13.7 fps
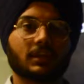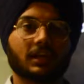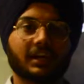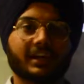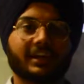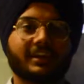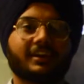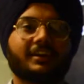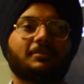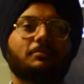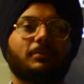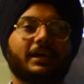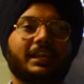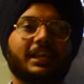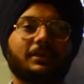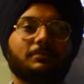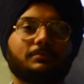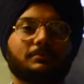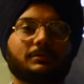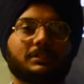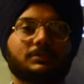Hi, my name
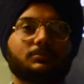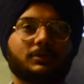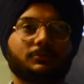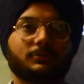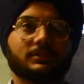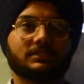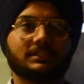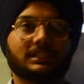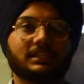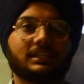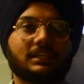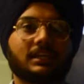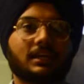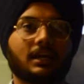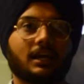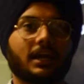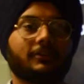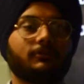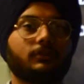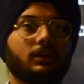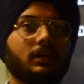is Manpreet Singh.
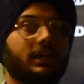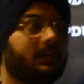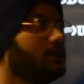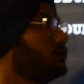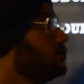I would like